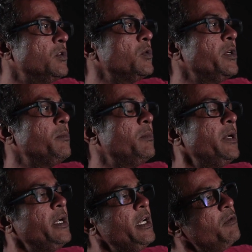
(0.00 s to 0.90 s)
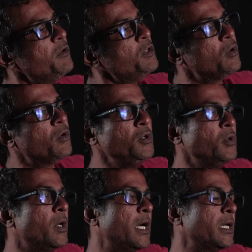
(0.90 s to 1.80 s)
So even though
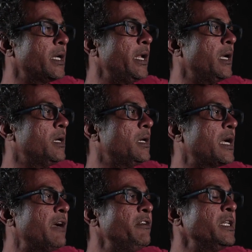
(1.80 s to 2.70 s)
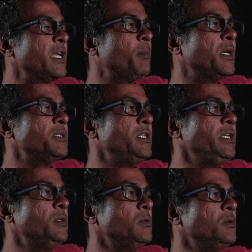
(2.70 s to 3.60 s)
you are having the capacity
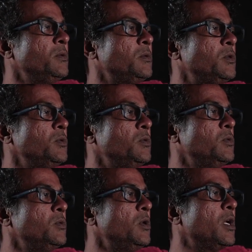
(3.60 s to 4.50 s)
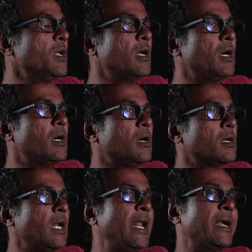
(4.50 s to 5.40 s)
to
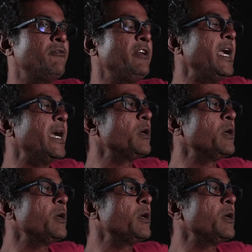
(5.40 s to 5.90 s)
collect very high